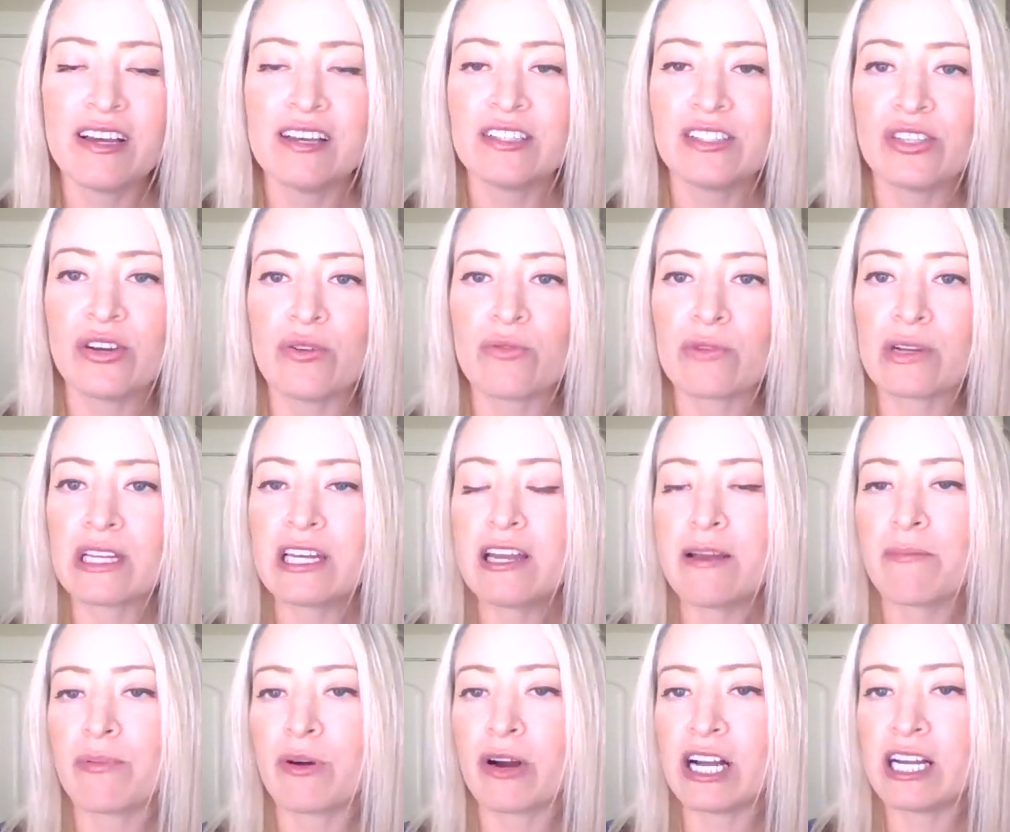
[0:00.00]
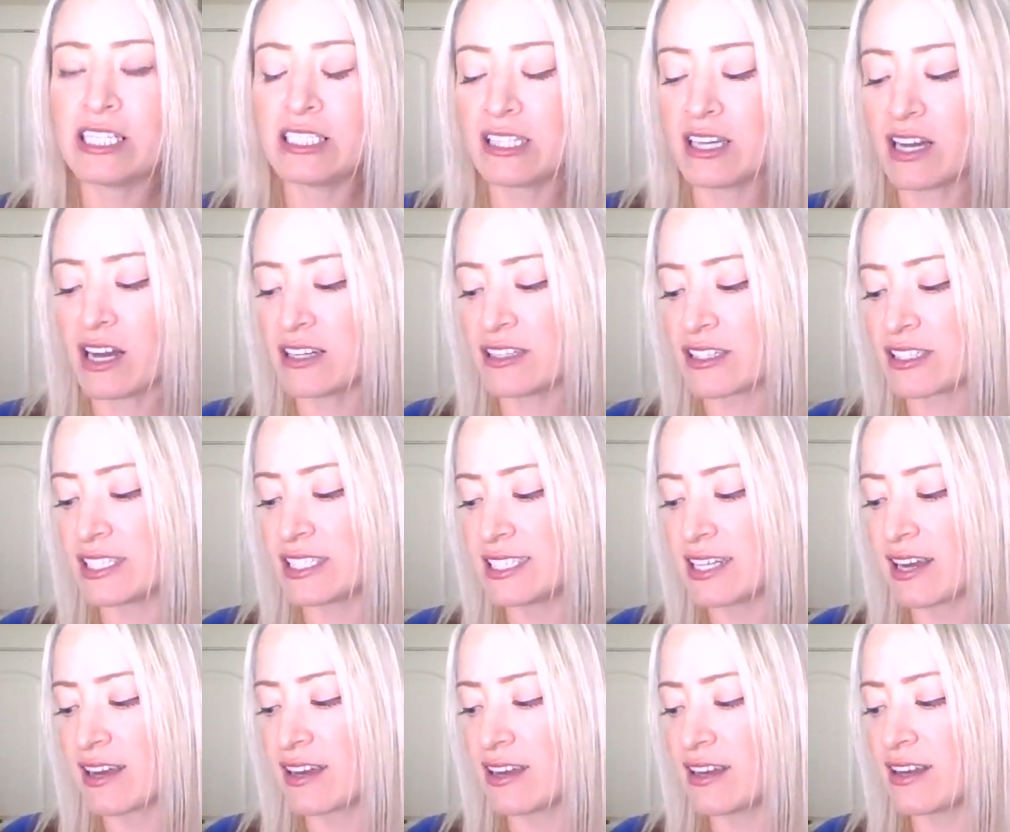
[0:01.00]
So really important to
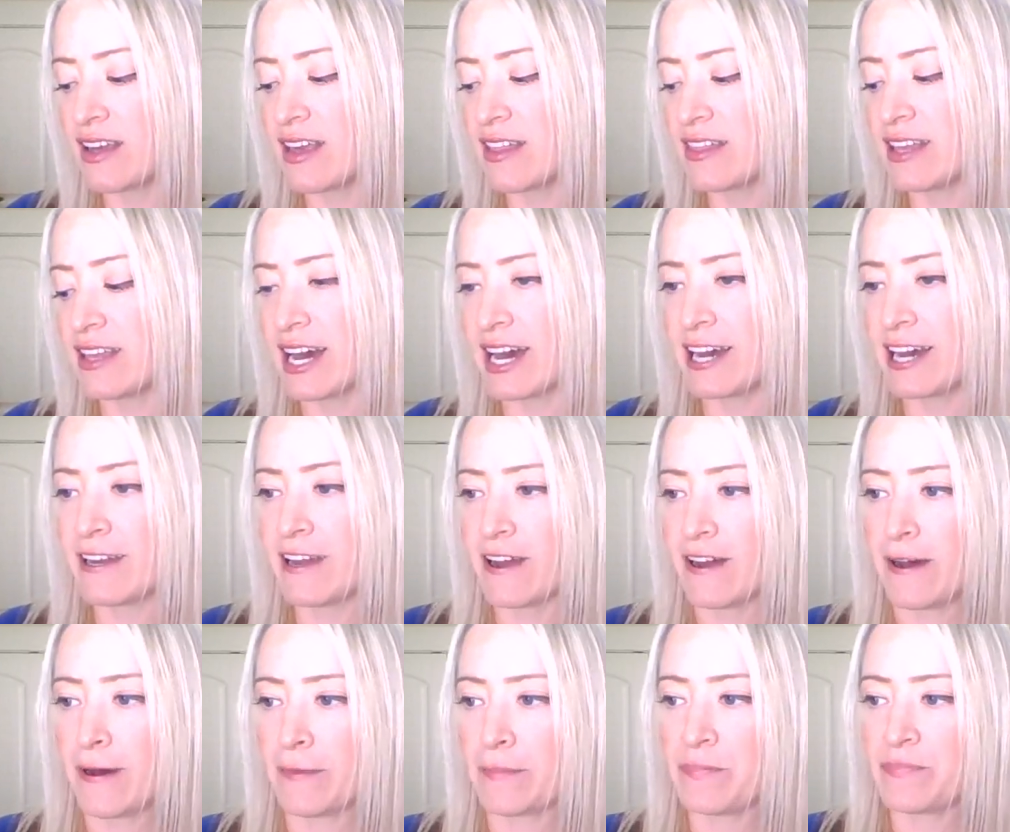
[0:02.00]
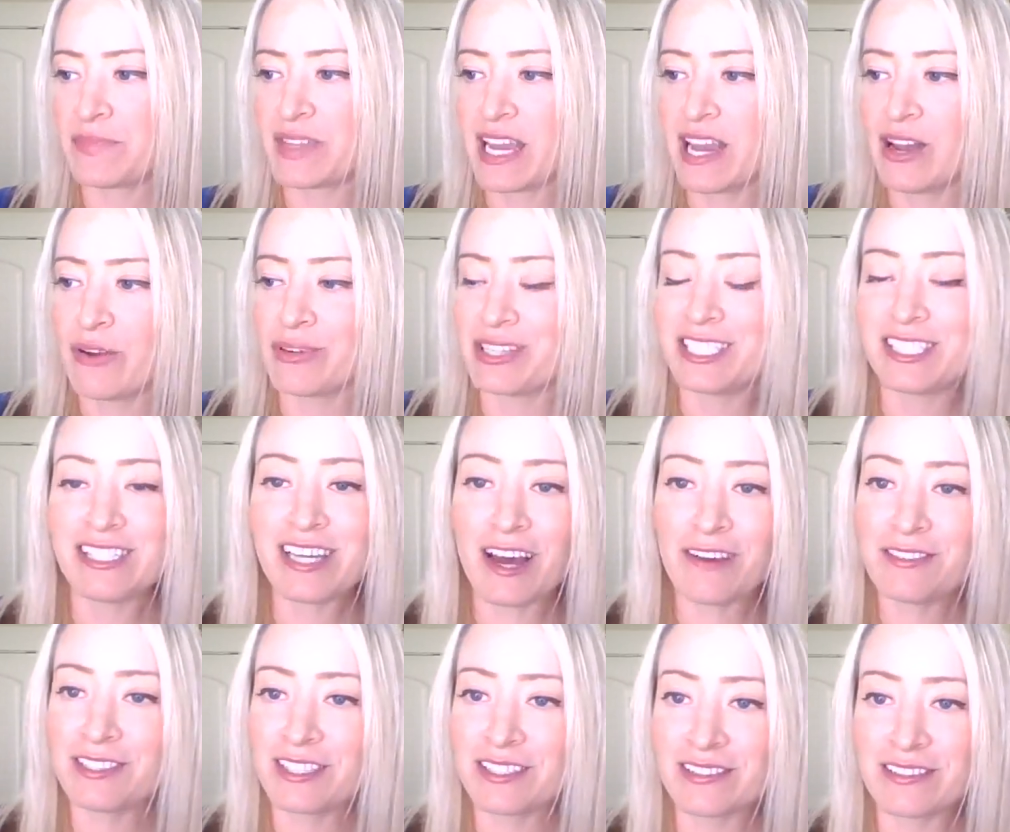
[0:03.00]
understand that we just
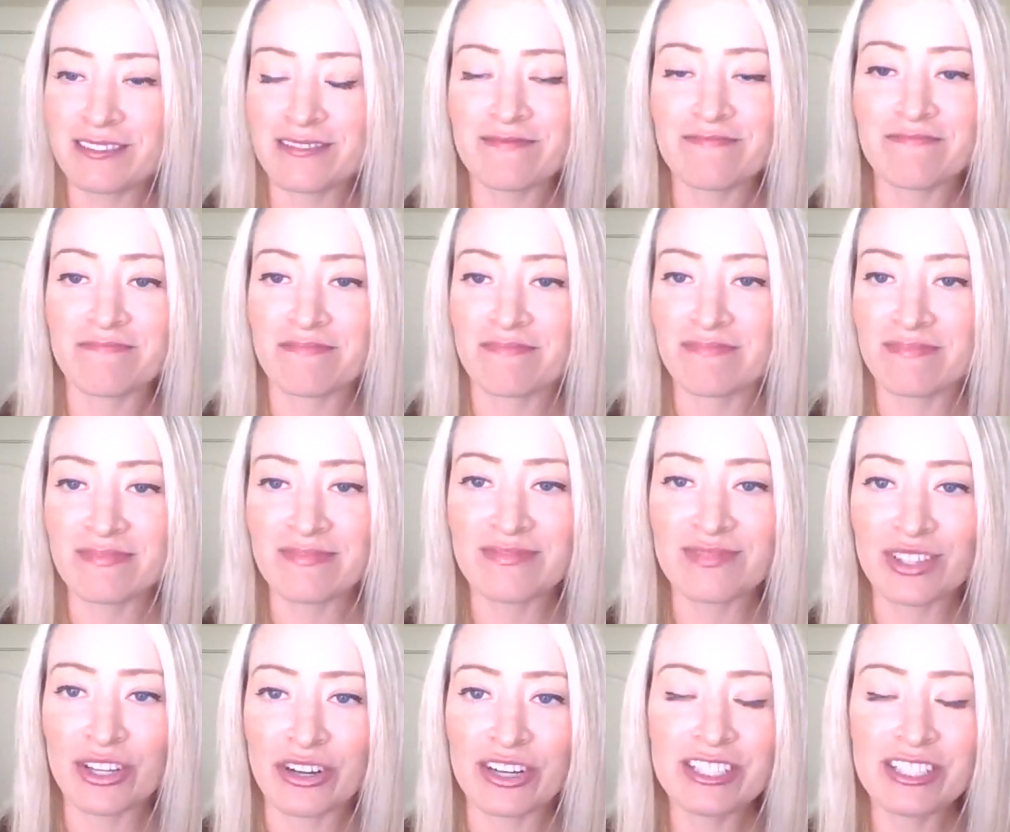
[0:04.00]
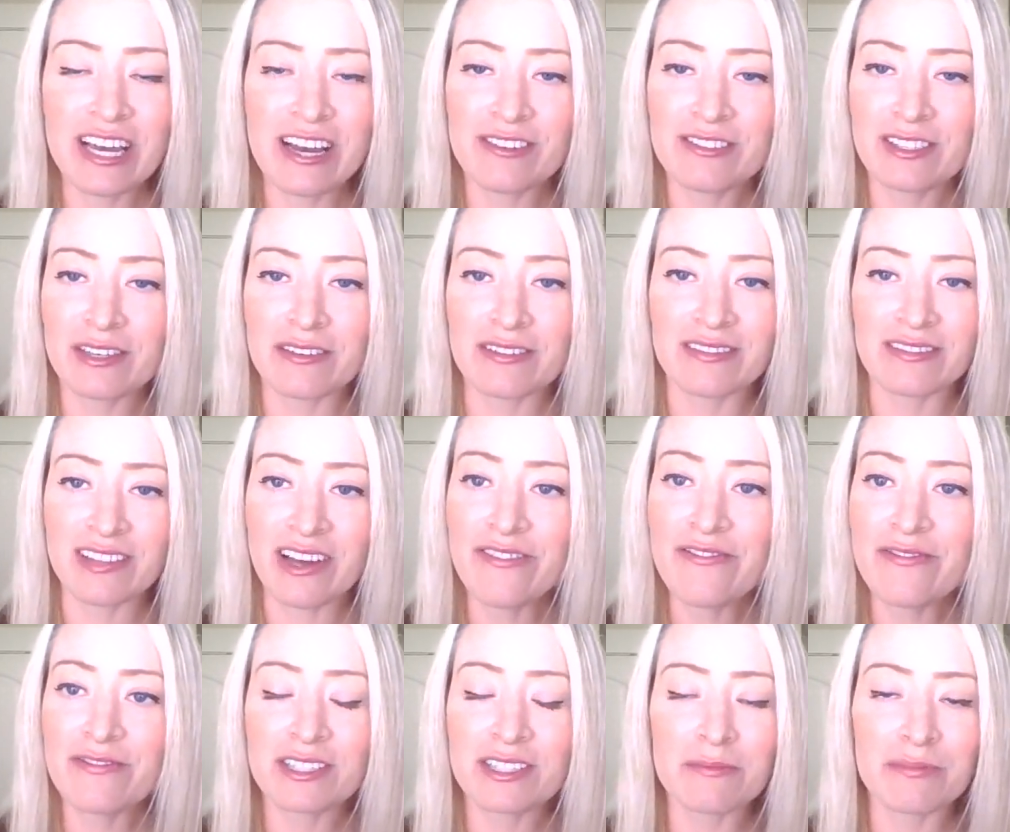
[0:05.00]
have to learn how to
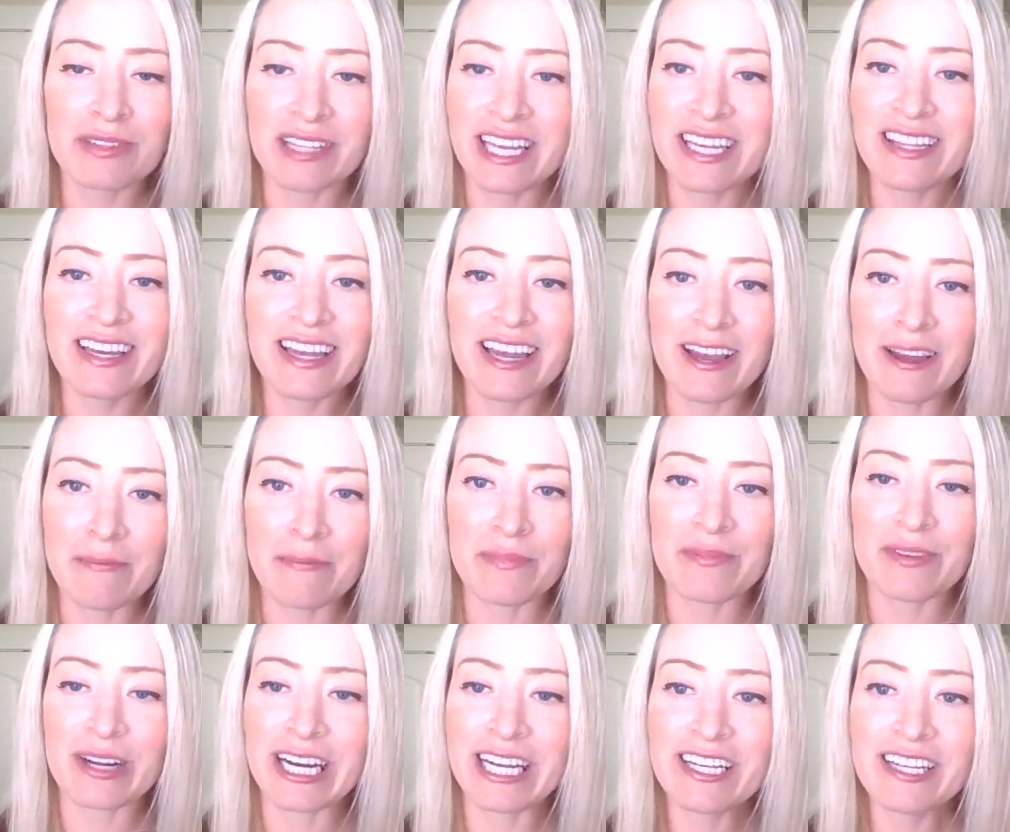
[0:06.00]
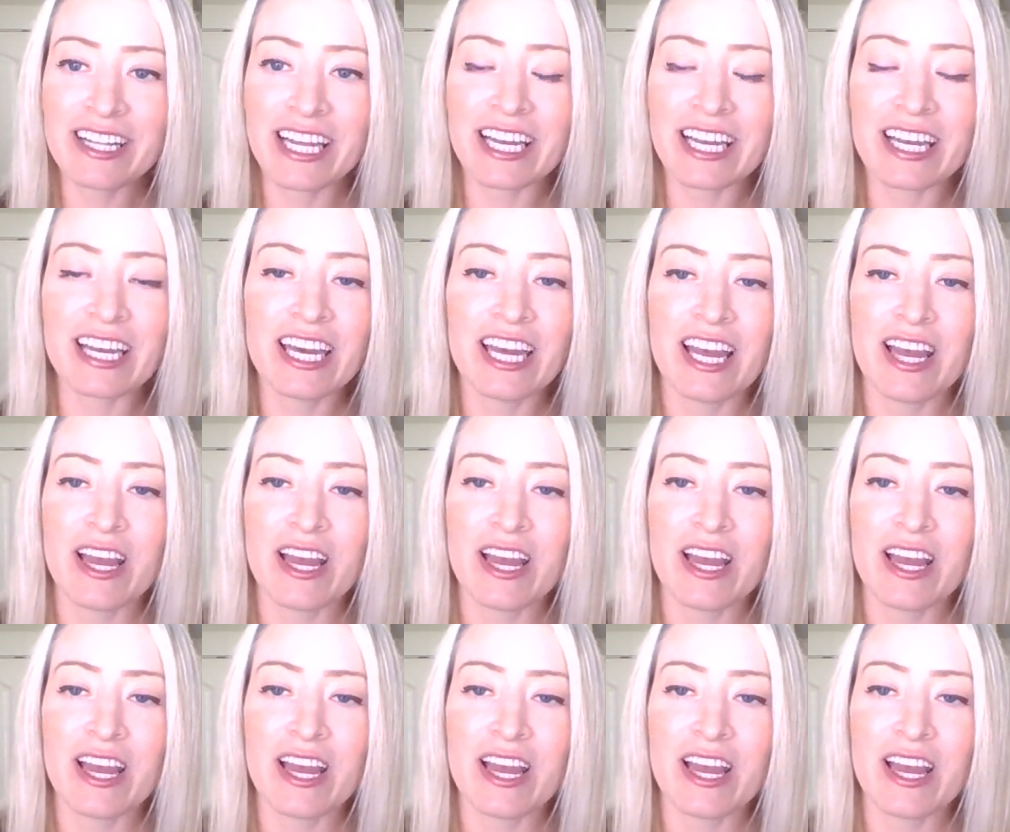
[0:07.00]
love to play the game, right? Like